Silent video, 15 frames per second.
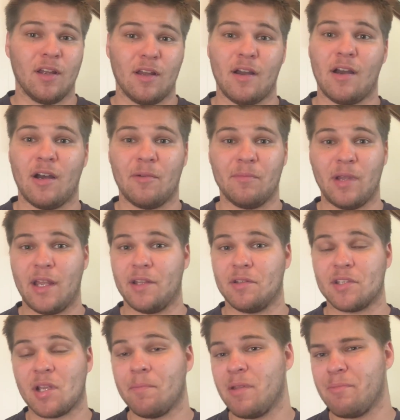and
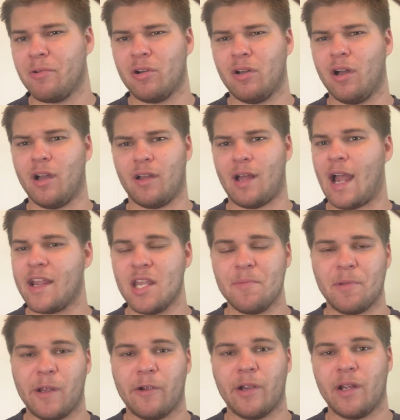some people, I keep
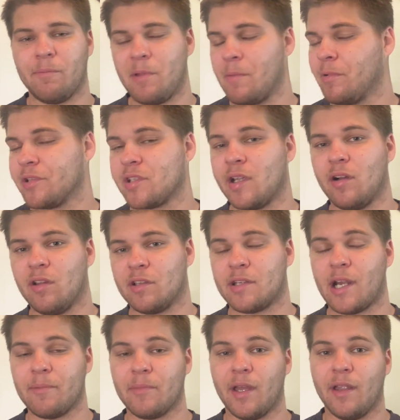hearing people say all the
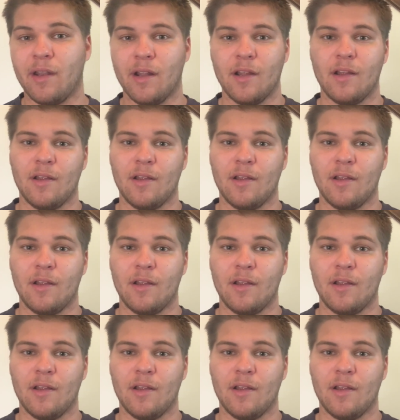time that